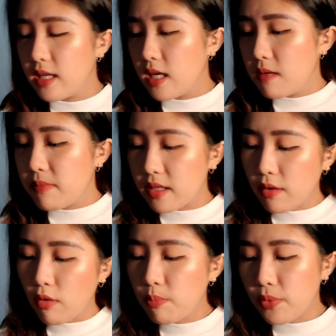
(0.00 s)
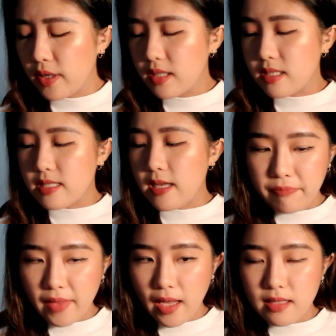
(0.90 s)
But the whole point is
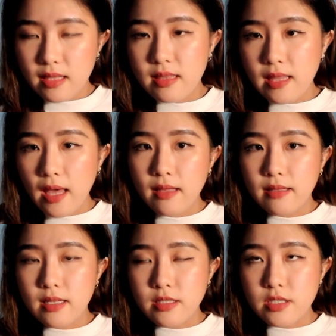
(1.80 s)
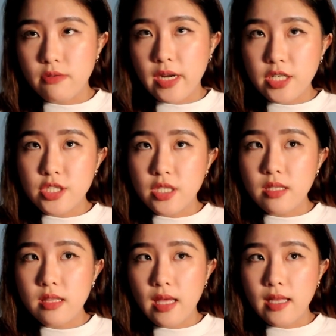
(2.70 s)
that I think that
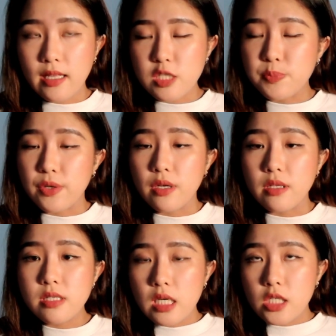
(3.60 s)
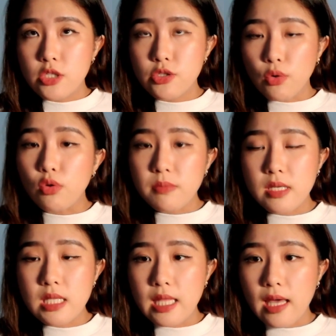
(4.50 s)
interaction, that experience showed
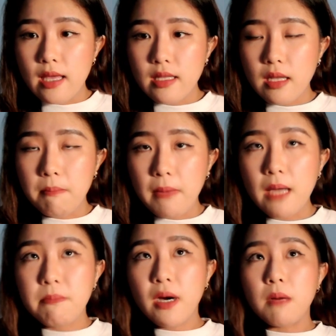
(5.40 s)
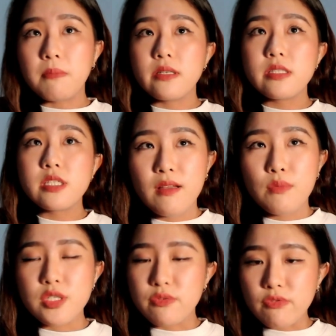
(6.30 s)
me that my purpose
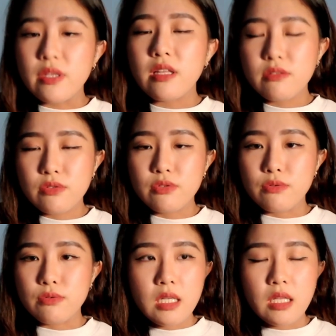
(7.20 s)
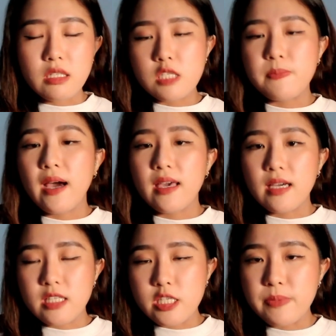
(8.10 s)
was really to inspire
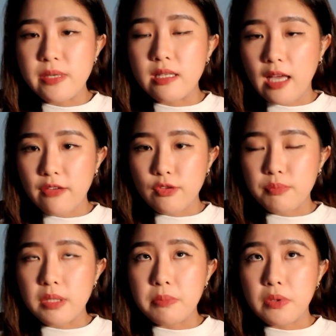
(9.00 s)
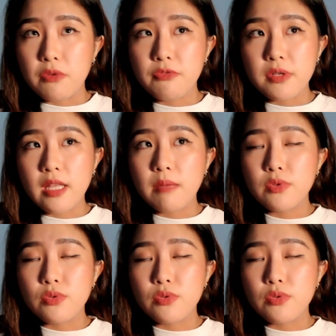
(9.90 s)
and speak life to people, for them to